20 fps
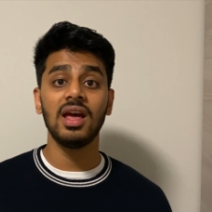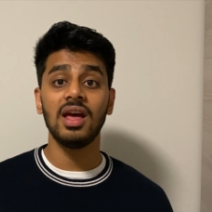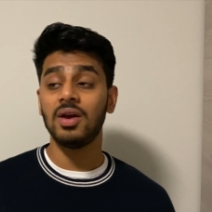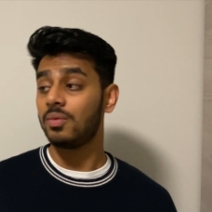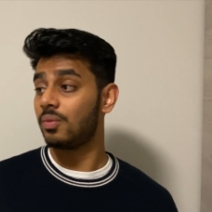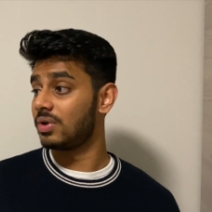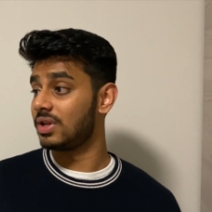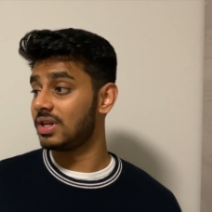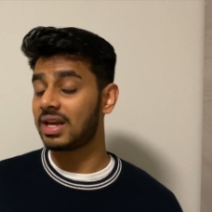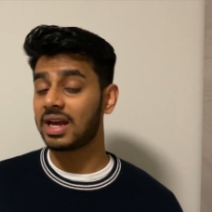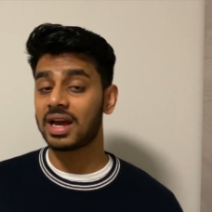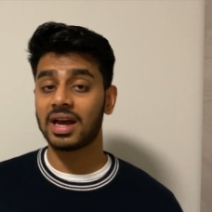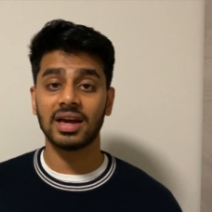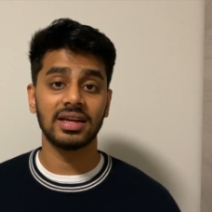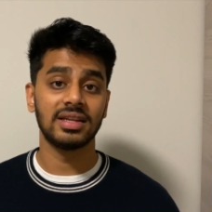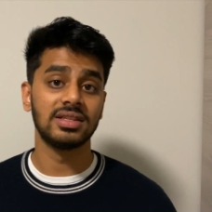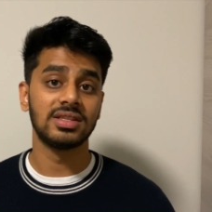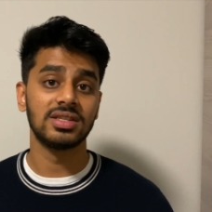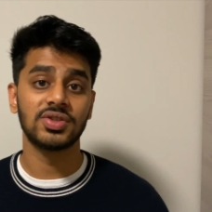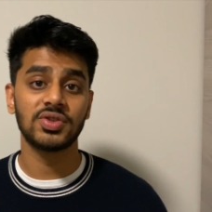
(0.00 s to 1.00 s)
when you get
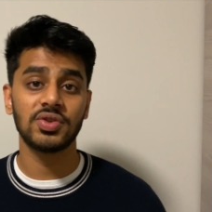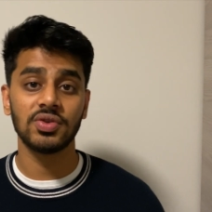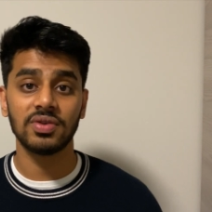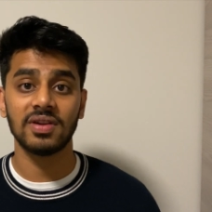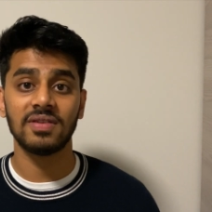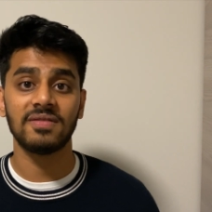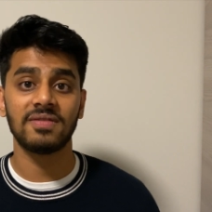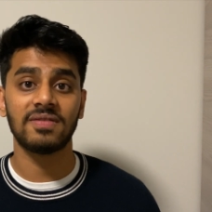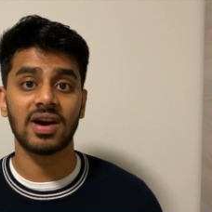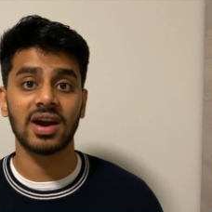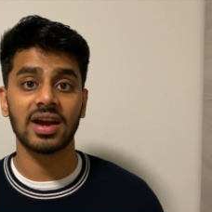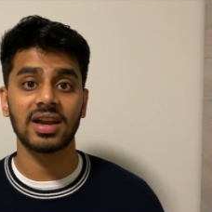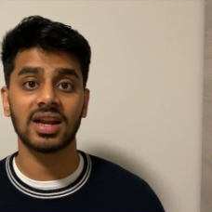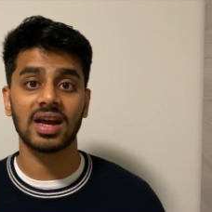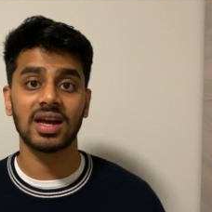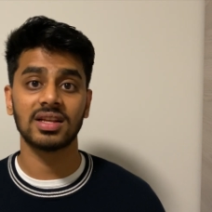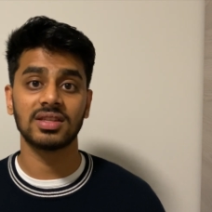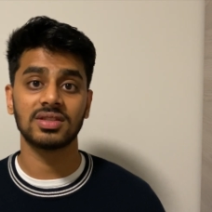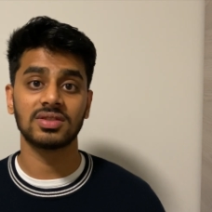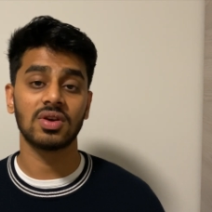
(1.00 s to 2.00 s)
into student
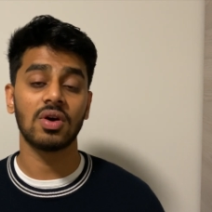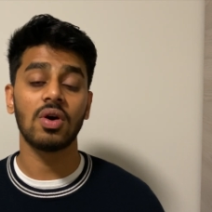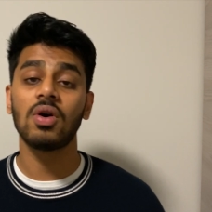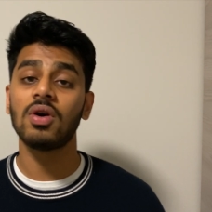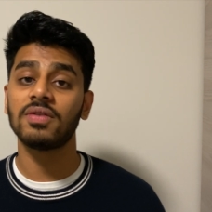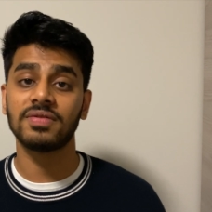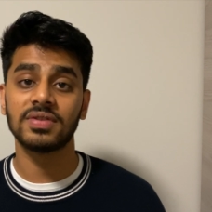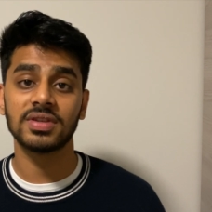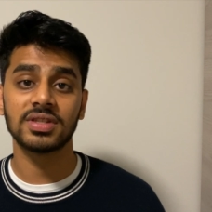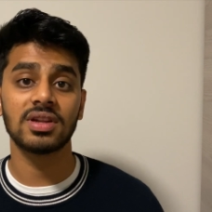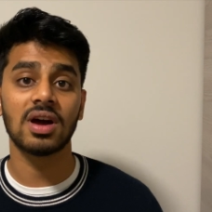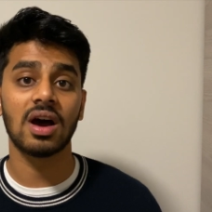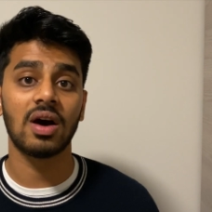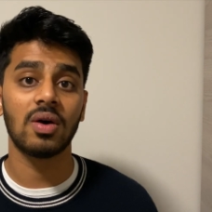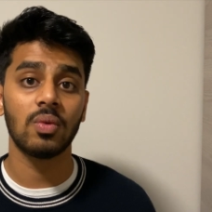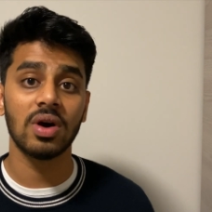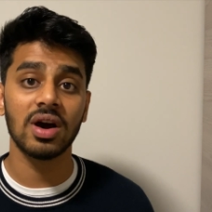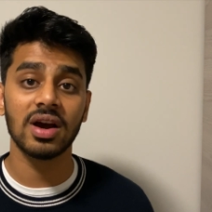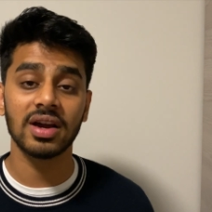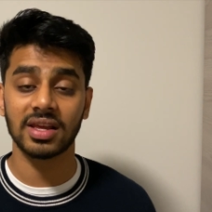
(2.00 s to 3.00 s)
finance, or if you start
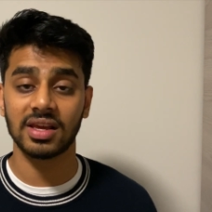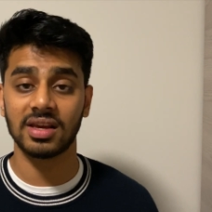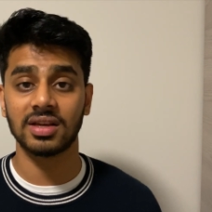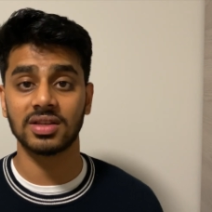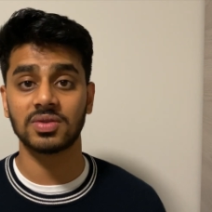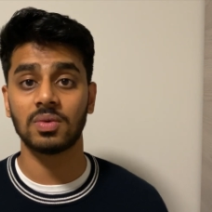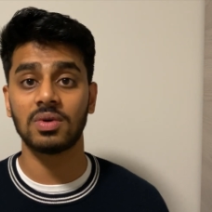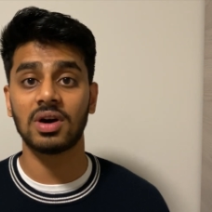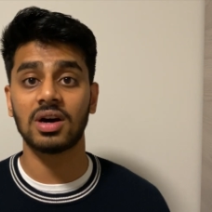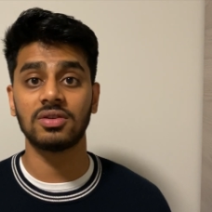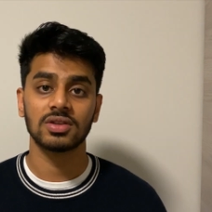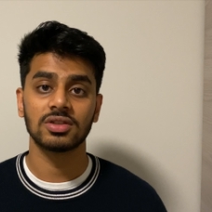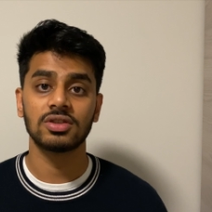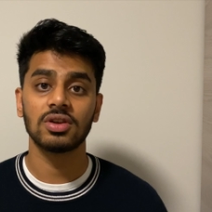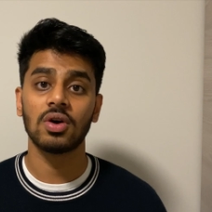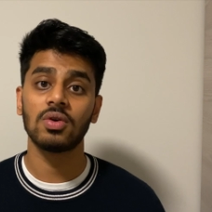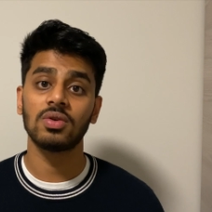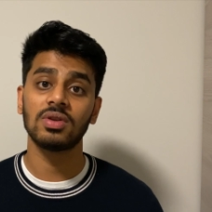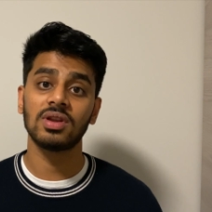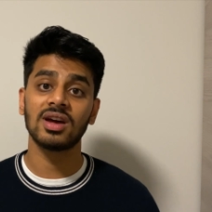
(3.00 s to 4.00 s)
working as well.
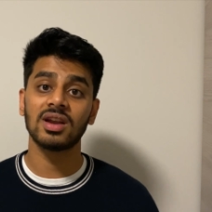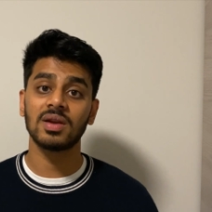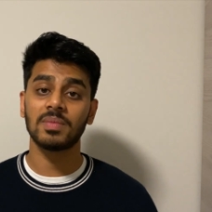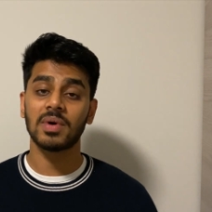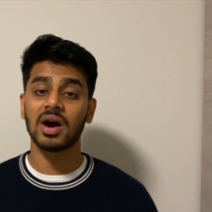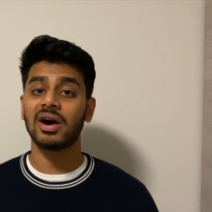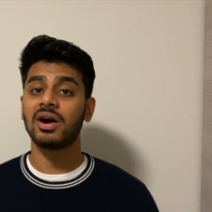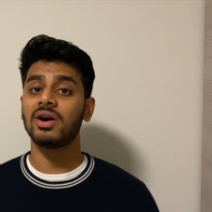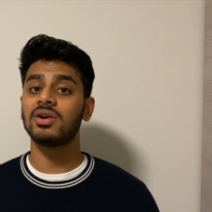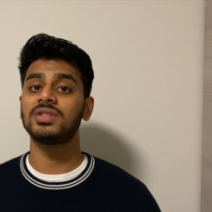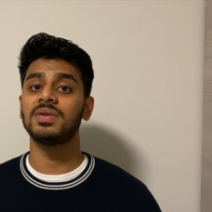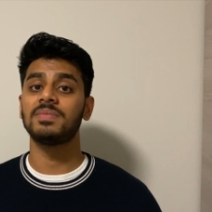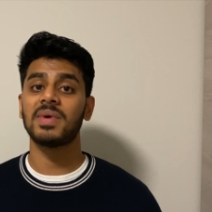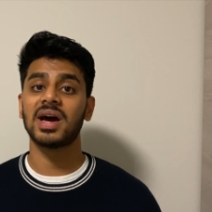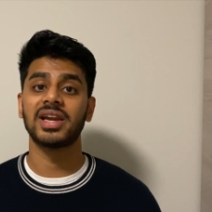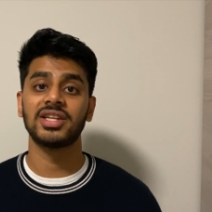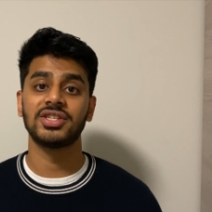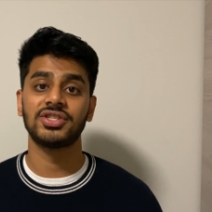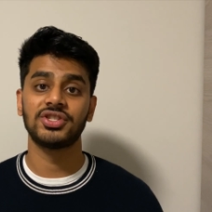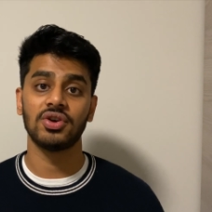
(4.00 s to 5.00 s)
So learn about how to
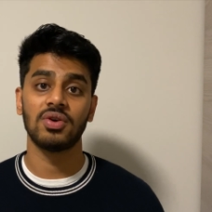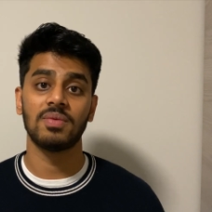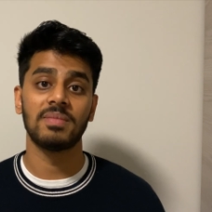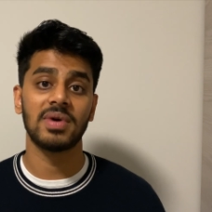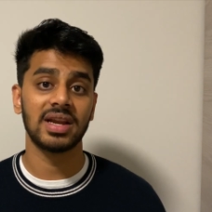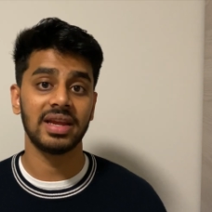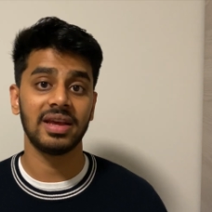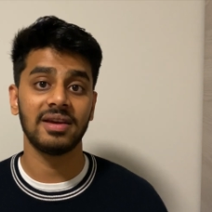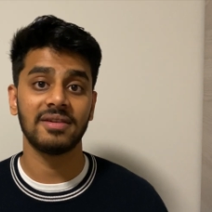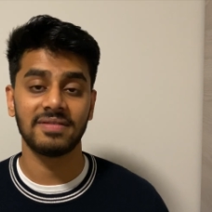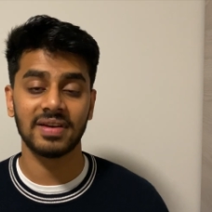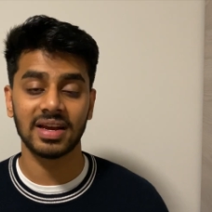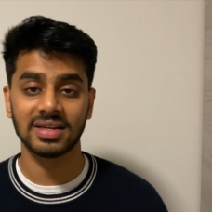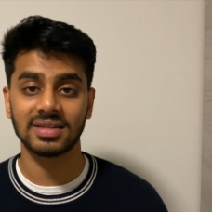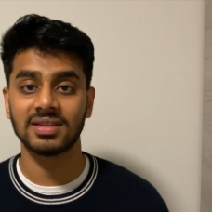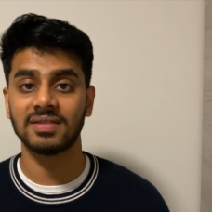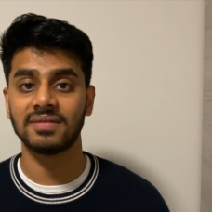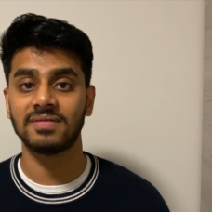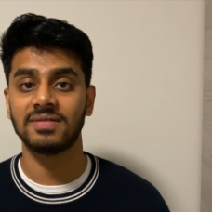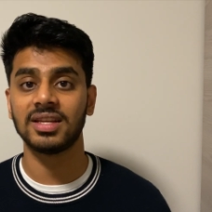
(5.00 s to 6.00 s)
manage your money
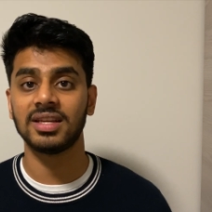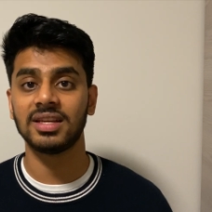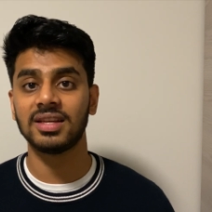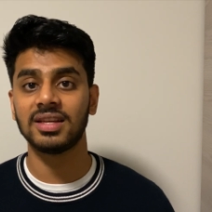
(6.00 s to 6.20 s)
effectively.